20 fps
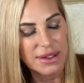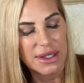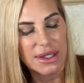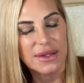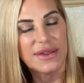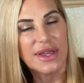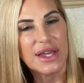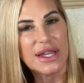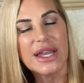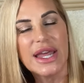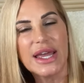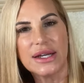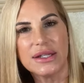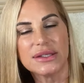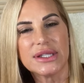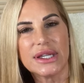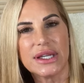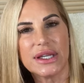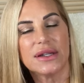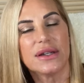they
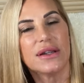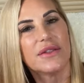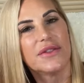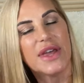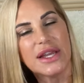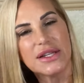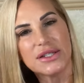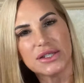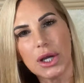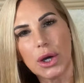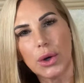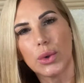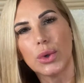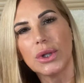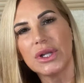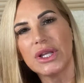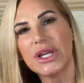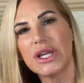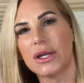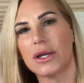nailed it. They
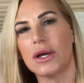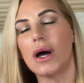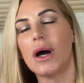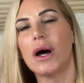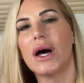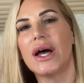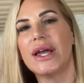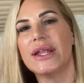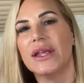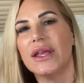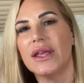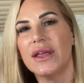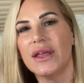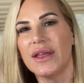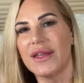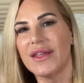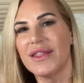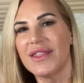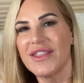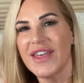totally caught
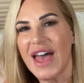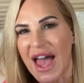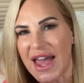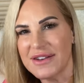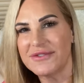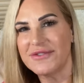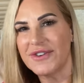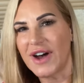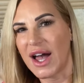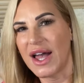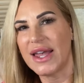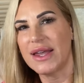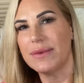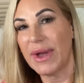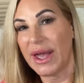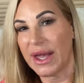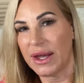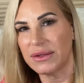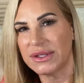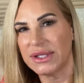that vibe
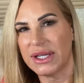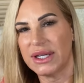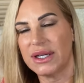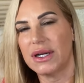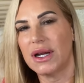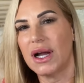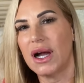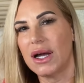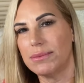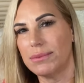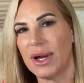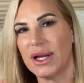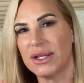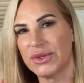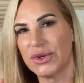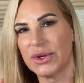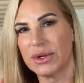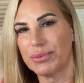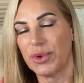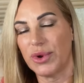out there on
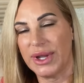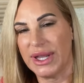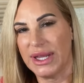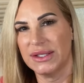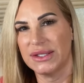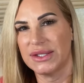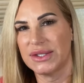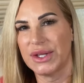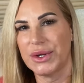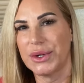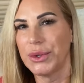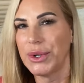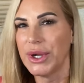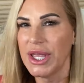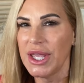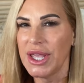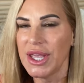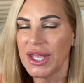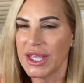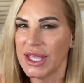Montauk Point. So
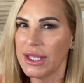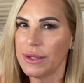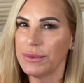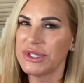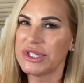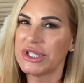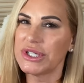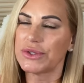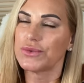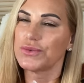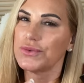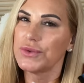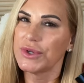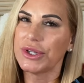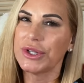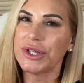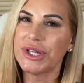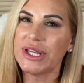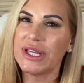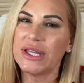it was just
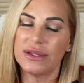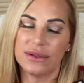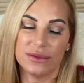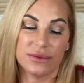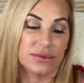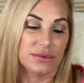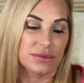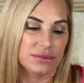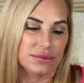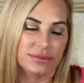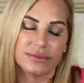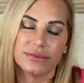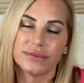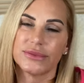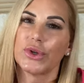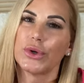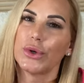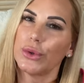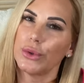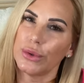really
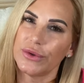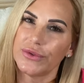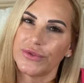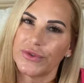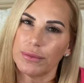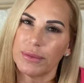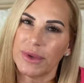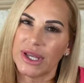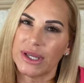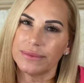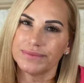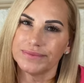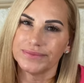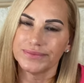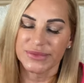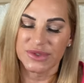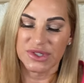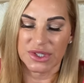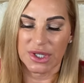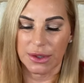cool for me.
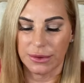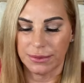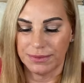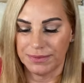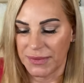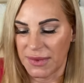So